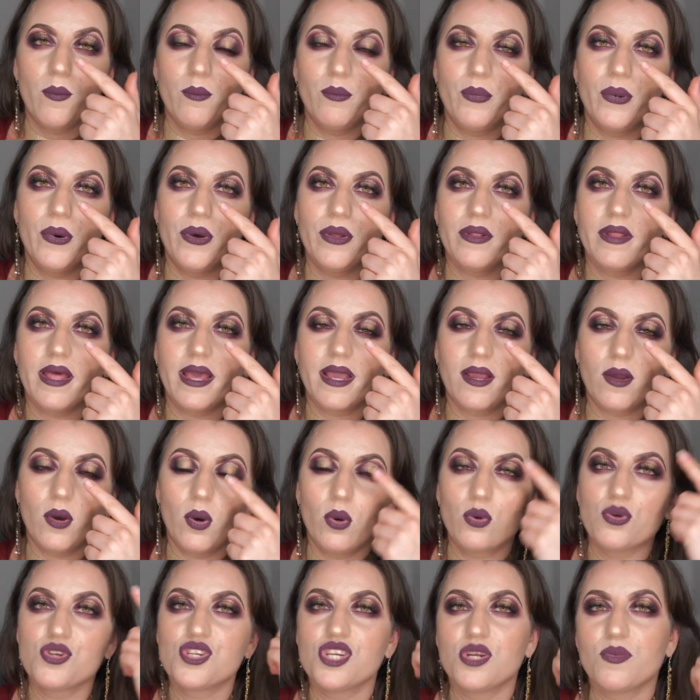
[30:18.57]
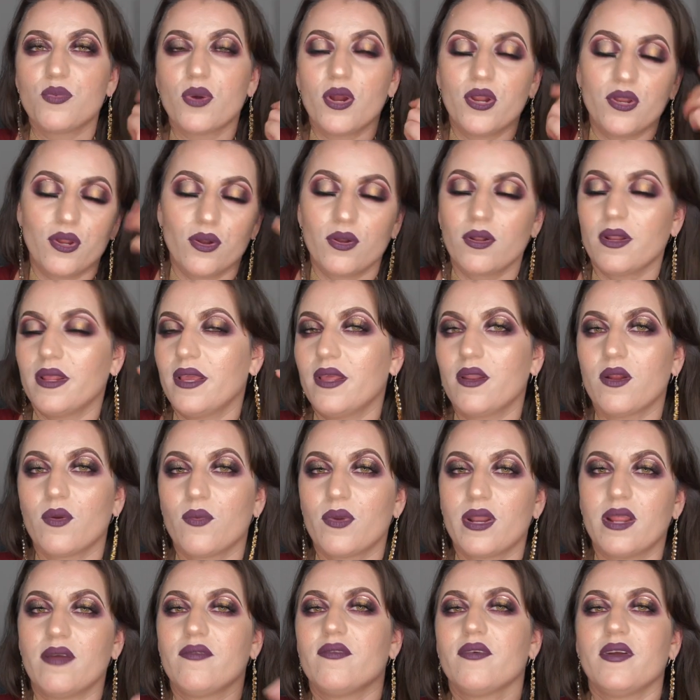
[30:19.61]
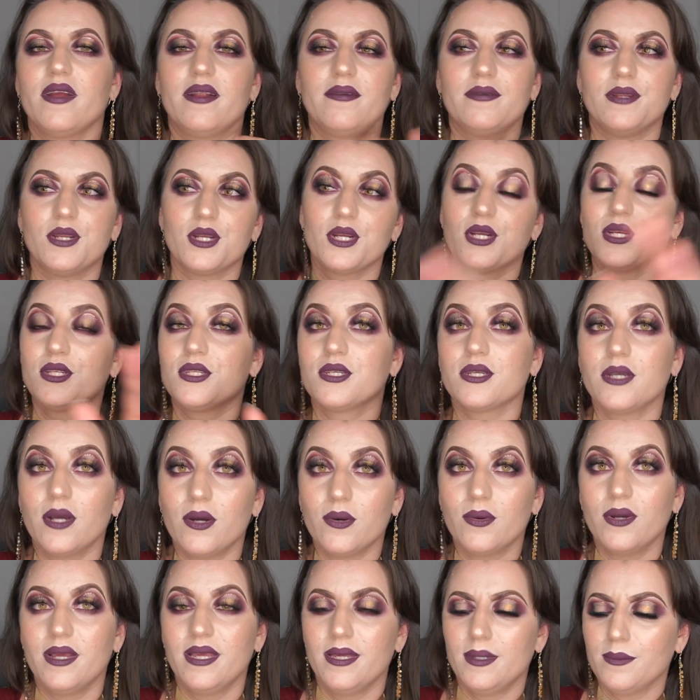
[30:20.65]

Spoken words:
put like a whole shimmer on your lid or whatever, and you're good to go.